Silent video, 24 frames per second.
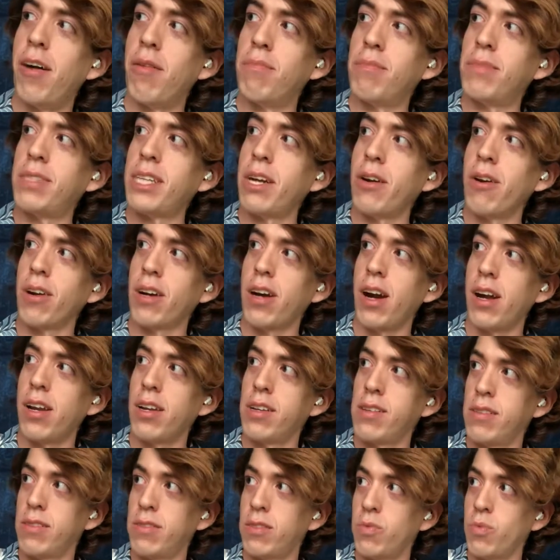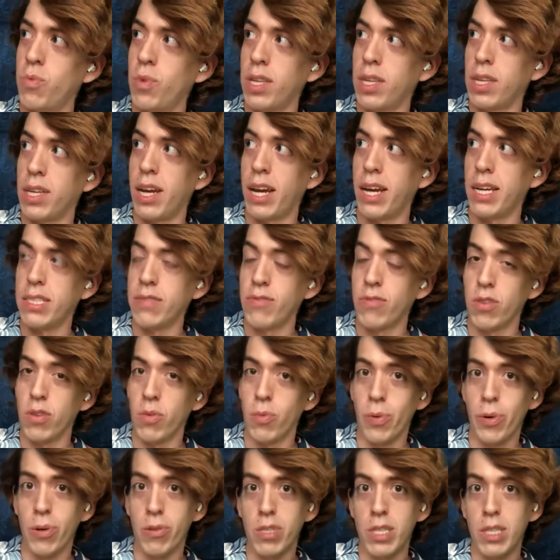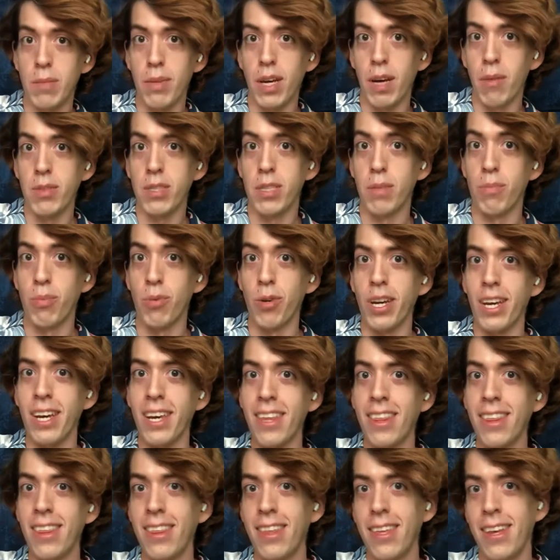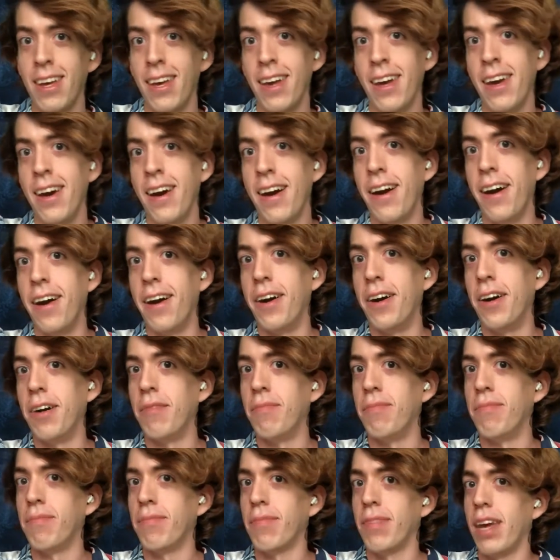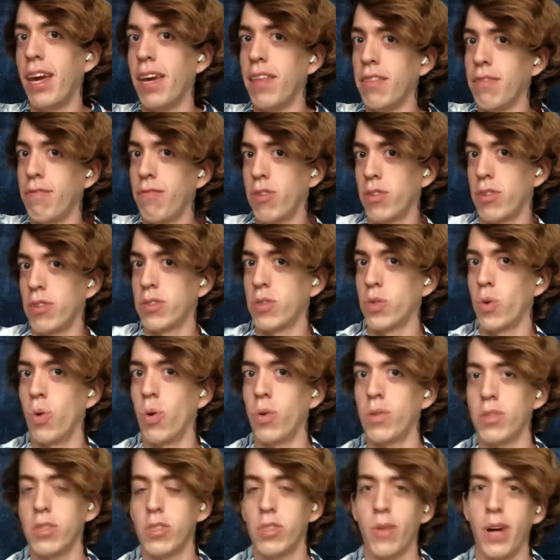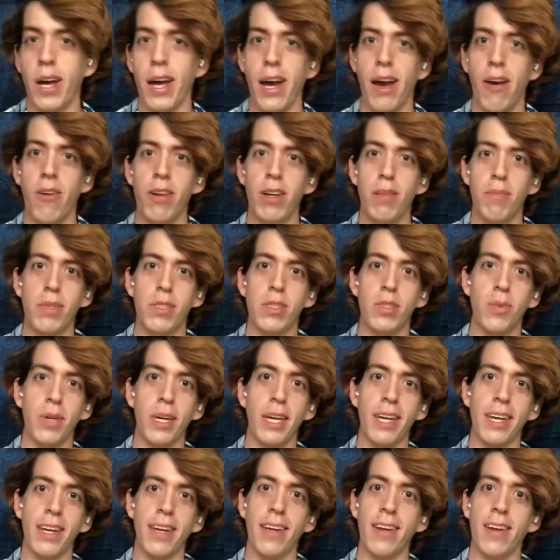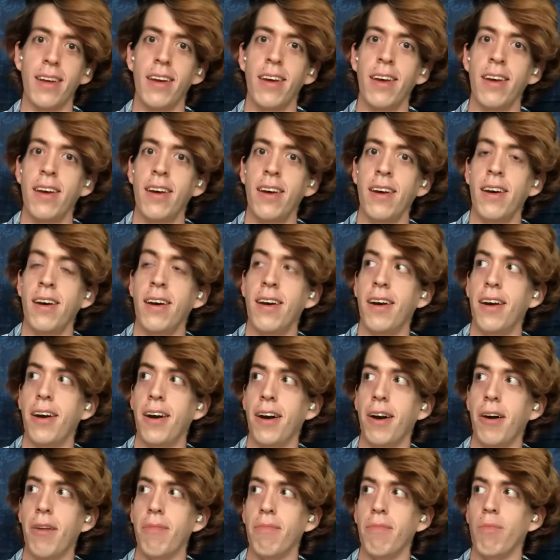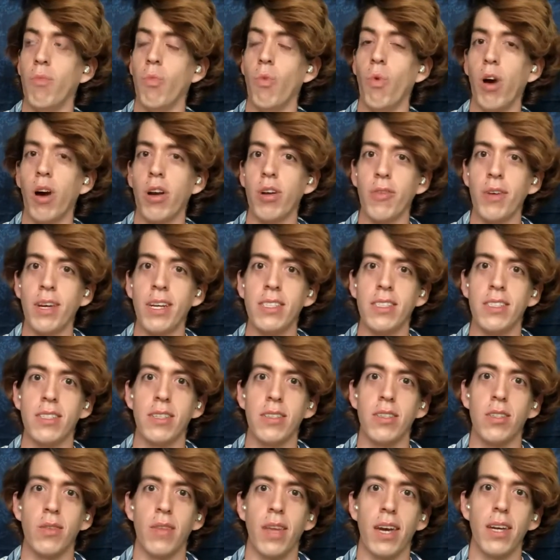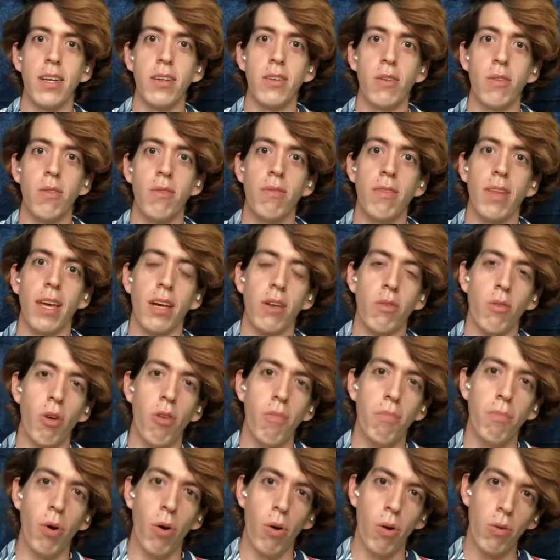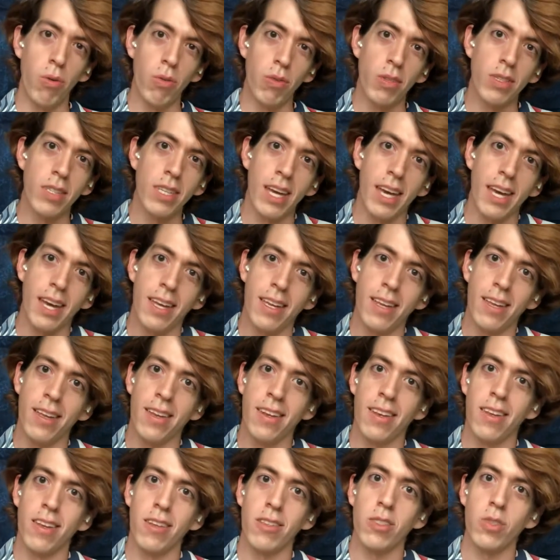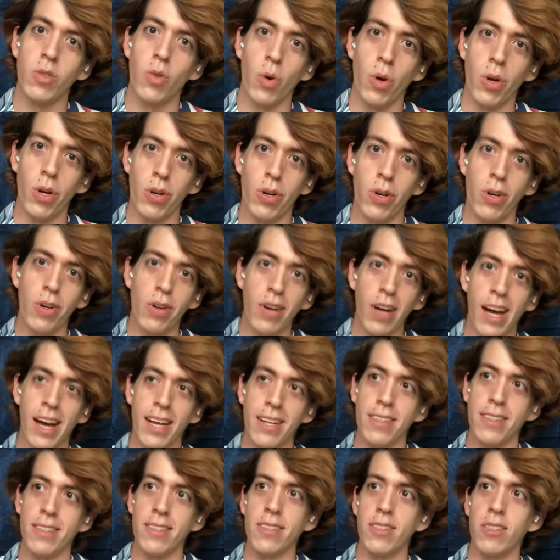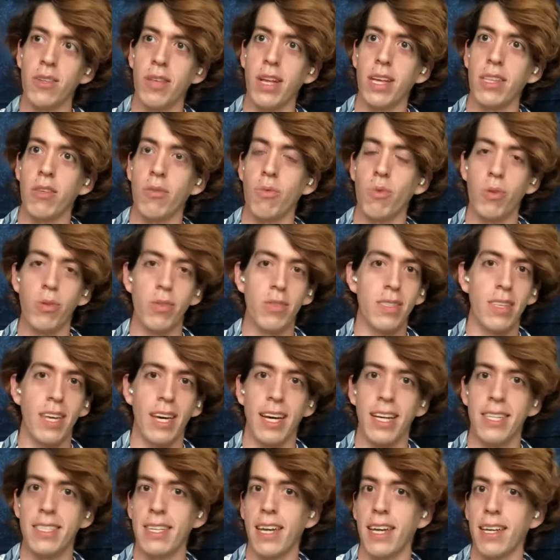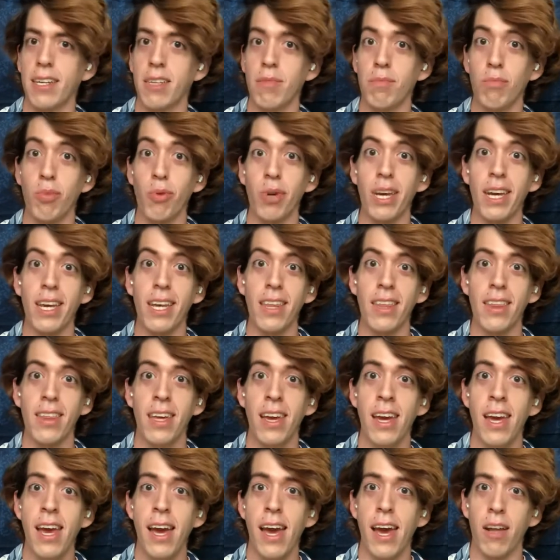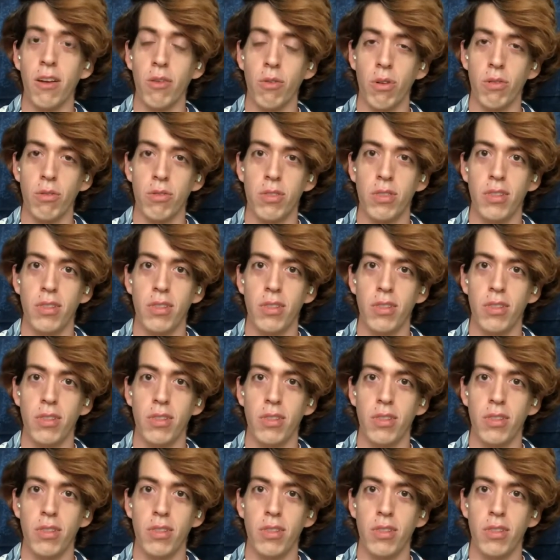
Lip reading: Terracotta is really nice for the roots to be able to breathe, and for the soil to dry out in between waterings, just so that you don't like grow mold in the soil, and so that the roots, like I said, can breathe and grow,